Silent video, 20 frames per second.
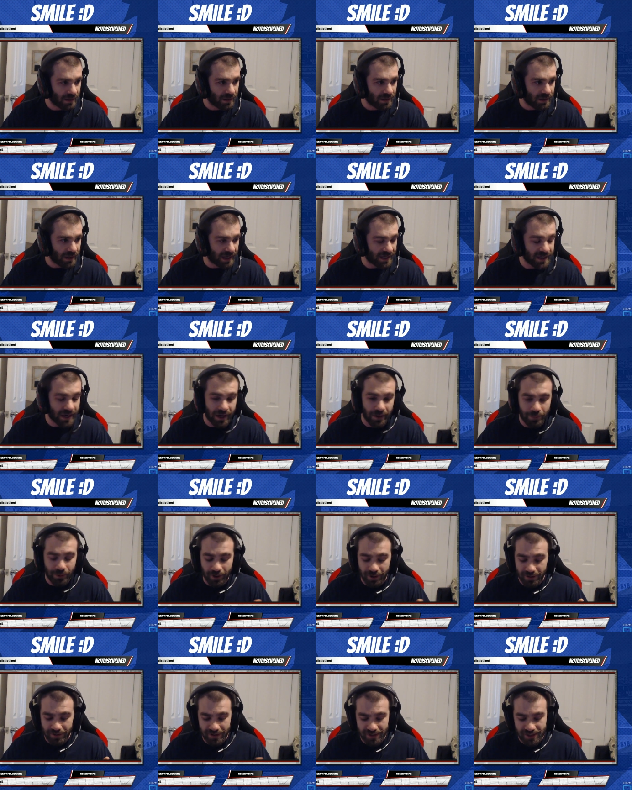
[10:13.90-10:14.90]
yeah,
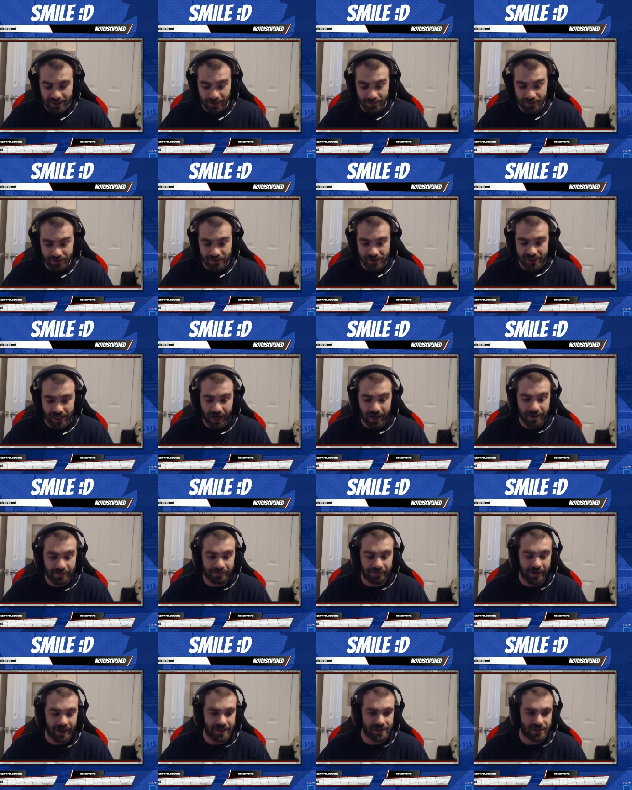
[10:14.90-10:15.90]
part of this comes with
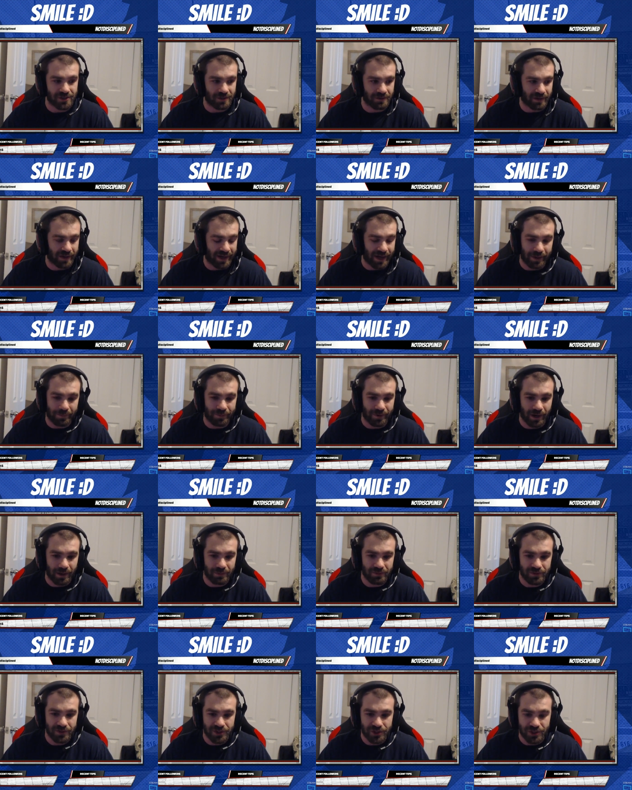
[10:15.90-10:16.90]
sacrifice. Like I
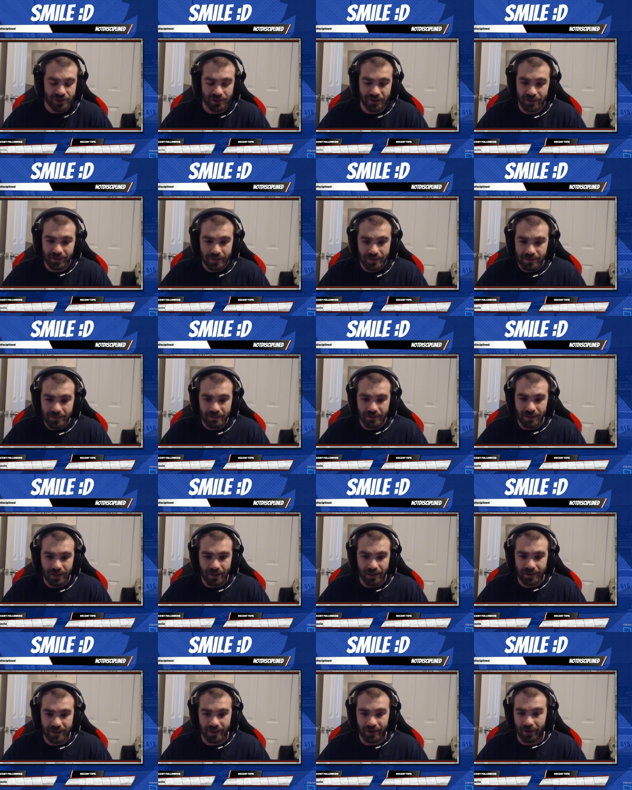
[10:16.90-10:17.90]
probably should.
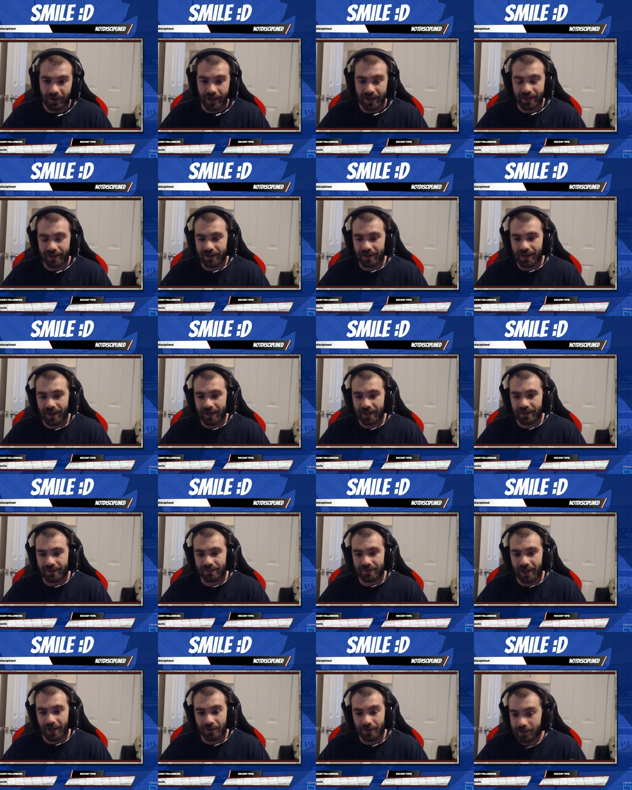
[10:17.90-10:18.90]
I
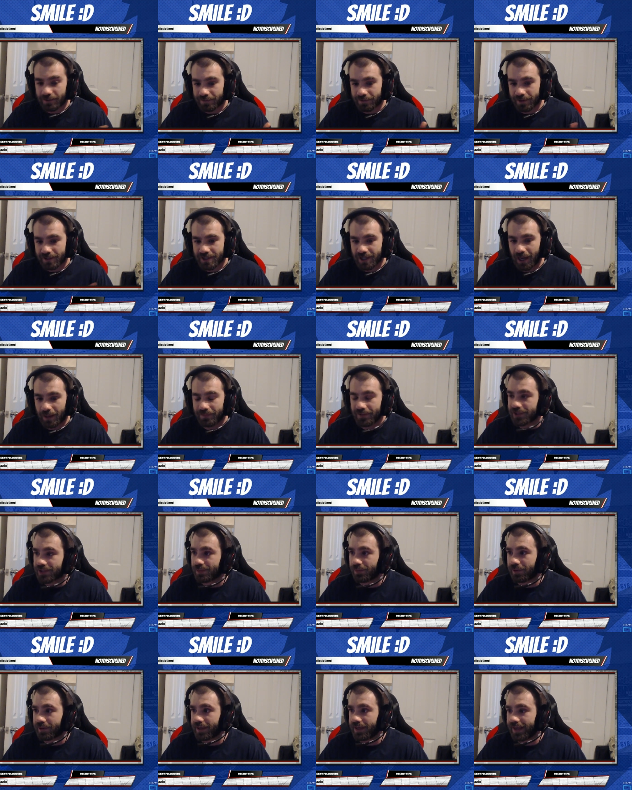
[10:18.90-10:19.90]
look for a job this
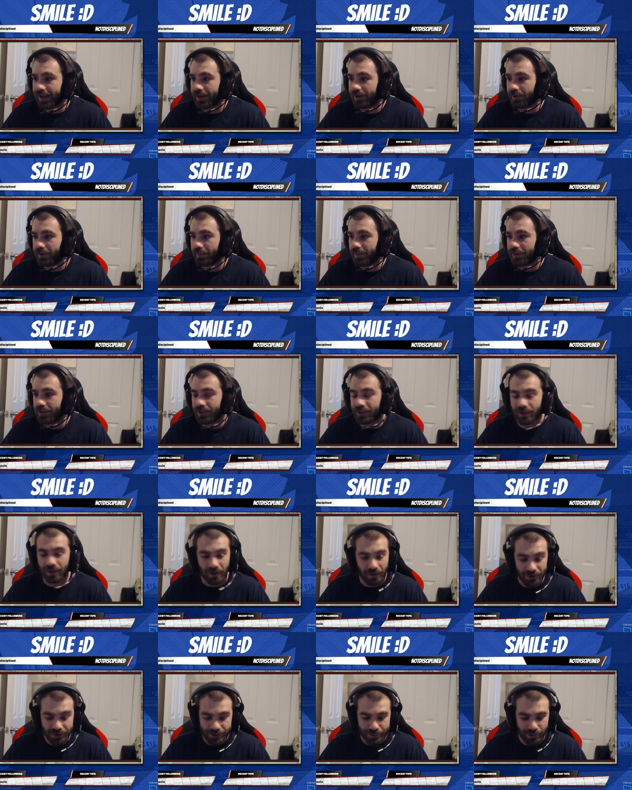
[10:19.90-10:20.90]
morning. But you can
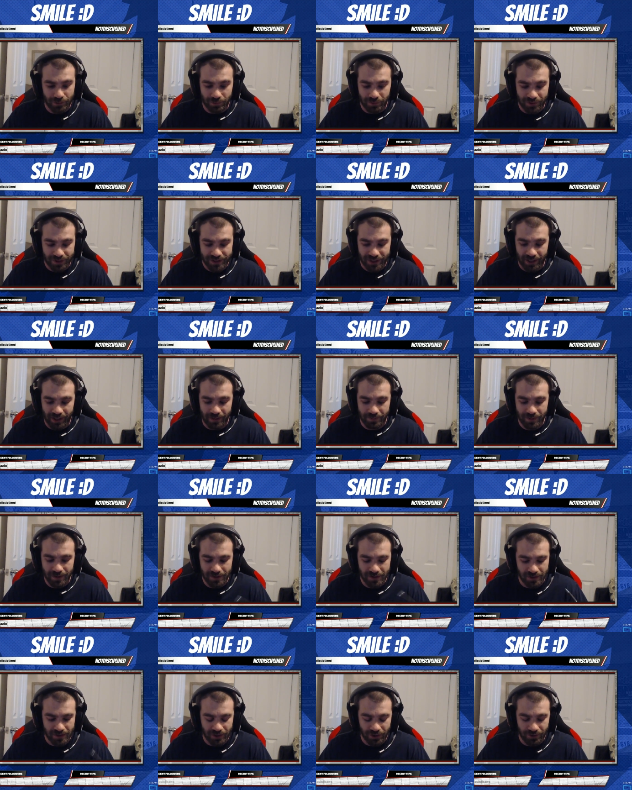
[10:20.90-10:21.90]
always put more time in
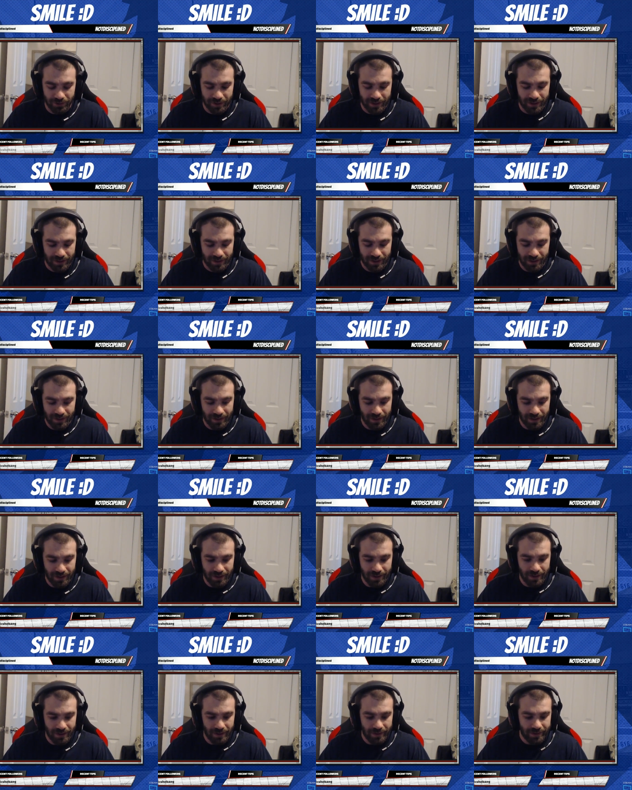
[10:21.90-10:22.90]
to do it.
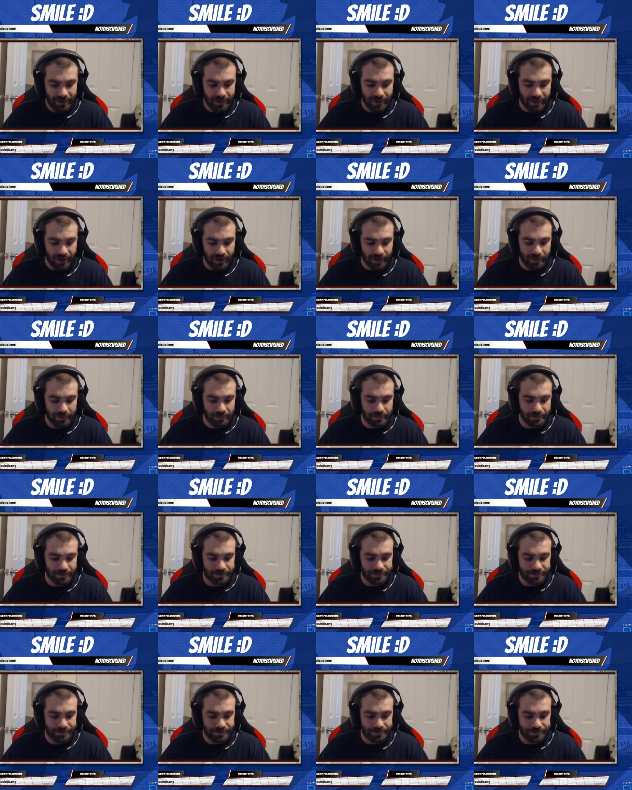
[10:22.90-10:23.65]
Um,